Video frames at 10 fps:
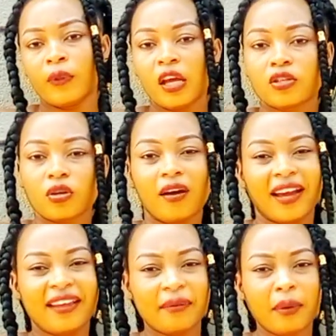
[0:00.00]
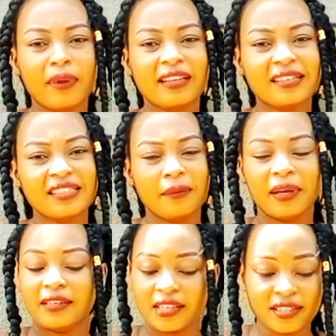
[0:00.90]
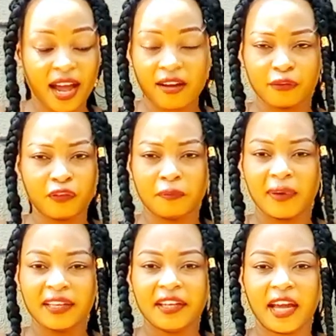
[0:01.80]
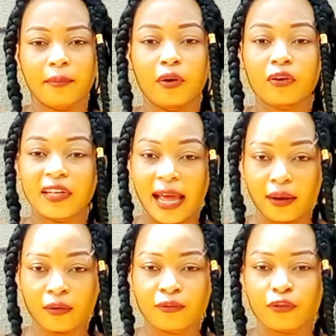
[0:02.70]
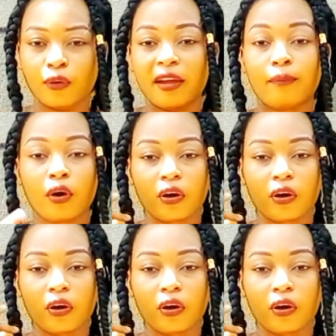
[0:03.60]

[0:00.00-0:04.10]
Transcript: So I remember that time I didn't have even money. I borrowed a loan from Tala,